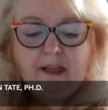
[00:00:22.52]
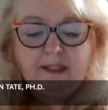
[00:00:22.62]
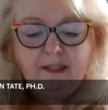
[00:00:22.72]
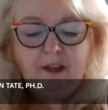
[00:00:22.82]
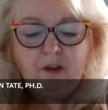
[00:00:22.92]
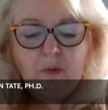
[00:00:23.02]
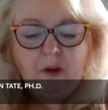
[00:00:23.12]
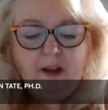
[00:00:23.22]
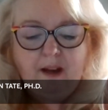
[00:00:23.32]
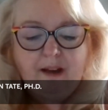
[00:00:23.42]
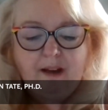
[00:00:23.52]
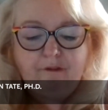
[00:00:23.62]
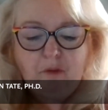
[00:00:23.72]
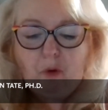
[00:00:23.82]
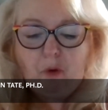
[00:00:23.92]
So,
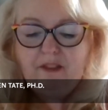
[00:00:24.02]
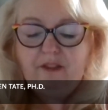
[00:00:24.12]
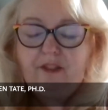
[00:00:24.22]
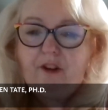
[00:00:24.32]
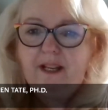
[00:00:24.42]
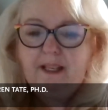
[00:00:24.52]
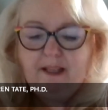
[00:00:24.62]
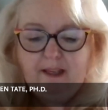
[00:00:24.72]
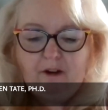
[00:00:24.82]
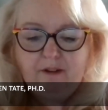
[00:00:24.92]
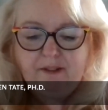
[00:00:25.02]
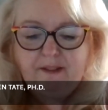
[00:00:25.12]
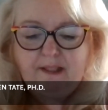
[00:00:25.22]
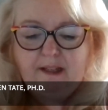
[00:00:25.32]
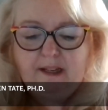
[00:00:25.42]
for more than 30
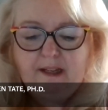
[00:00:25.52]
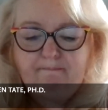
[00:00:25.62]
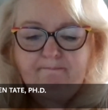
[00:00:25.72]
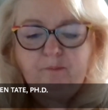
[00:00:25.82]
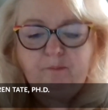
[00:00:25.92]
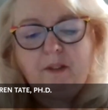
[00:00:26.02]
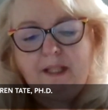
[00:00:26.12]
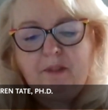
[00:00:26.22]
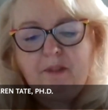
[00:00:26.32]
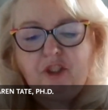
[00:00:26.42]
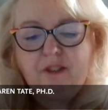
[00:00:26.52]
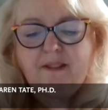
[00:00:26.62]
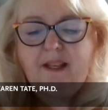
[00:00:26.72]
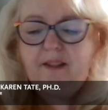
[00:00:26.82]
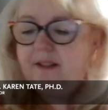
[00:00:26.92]
years, let me just
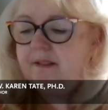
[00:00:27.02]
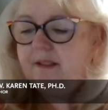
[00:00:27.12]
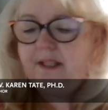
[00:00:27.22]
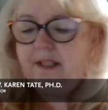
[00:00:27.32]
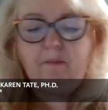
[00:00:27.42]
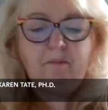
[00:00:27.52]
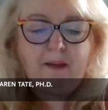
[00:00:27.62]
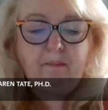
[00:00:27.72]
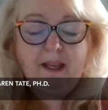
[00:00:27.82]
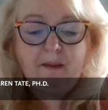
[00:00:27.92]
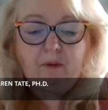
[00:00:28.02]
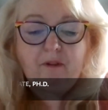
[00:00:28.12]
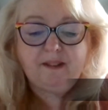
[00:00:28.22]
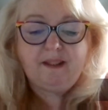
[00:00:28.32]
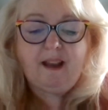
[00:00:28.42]
say the name of my
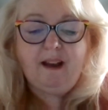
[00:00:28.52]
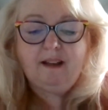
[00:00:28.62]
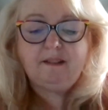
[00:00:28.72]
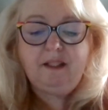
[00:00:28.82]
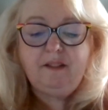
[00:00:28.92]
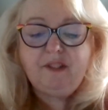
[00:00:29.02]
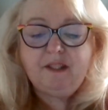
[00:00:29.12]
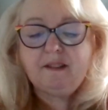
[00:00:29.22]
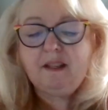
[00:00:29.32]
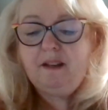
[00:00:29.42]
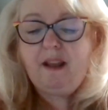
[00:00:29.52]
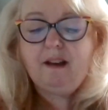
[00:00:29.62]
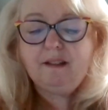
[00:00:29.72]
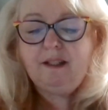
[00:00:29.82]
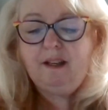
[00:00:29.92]
paper is The Cognitive
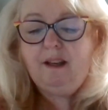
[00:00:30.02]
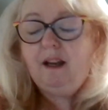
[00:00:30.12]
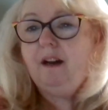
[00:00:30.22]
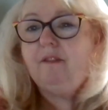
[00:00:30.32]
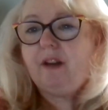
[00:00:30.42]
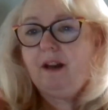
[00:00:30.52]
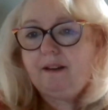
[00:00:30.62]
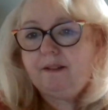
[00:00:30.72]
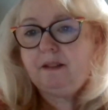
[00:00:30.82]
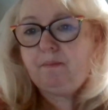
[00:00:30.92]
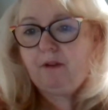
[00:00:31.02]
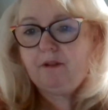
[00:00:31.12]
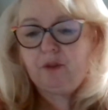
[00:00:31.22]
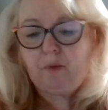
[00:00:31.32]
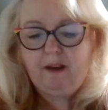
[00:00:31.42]
Disconnect of Goddess
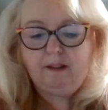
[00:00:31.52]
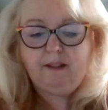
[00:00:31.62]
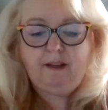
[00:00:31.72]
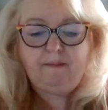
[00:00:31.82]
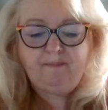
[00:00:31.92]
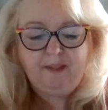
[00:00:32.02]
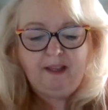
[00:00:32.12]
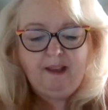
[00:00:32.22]
Spirituality.